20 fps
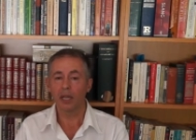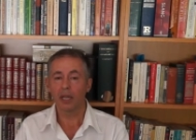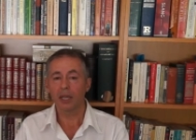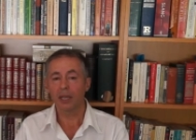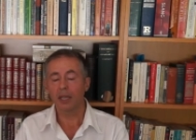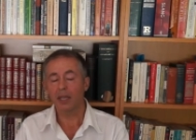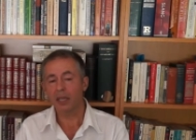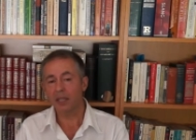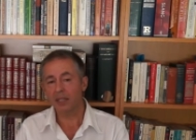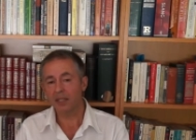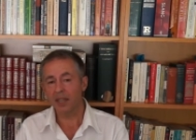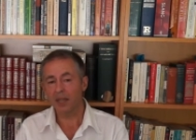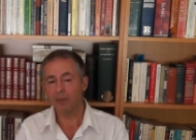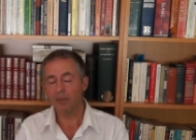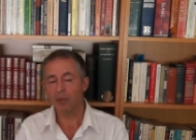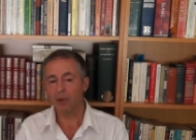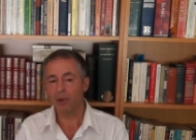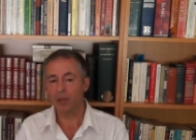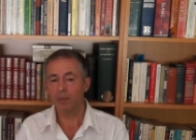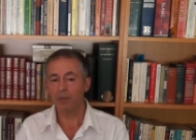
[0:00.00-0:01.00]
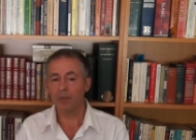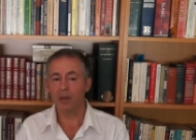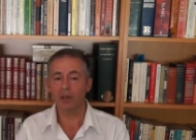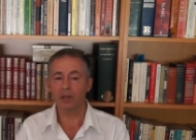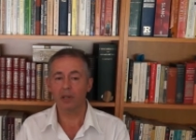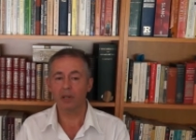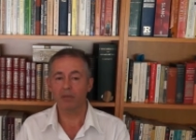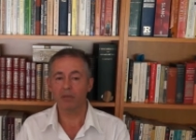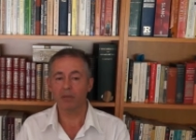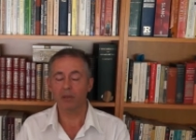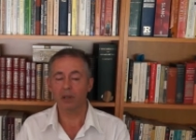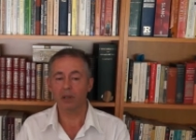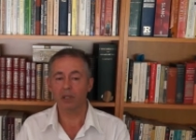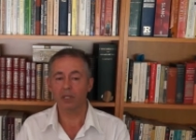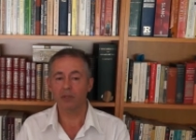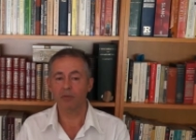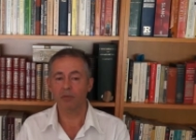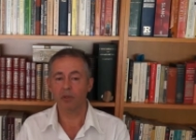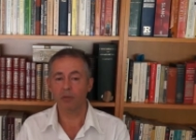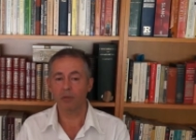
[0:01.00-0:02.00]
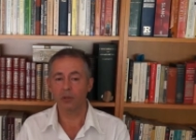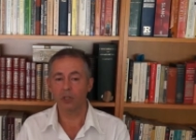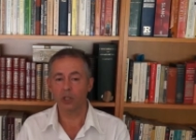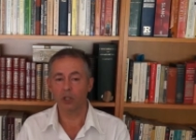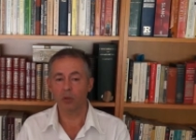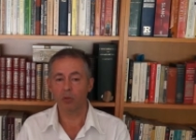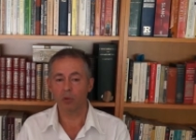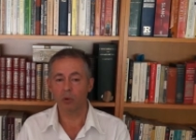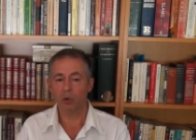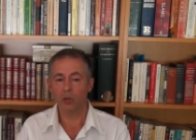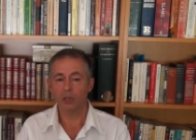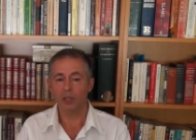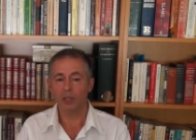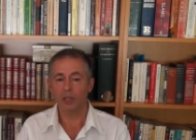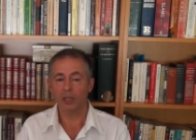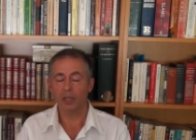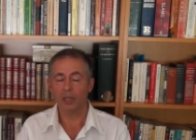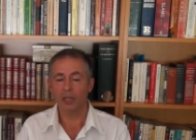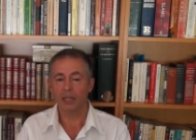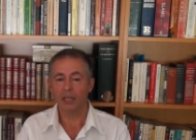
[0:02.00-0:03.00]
The contemporary American philosopher Richard Rorty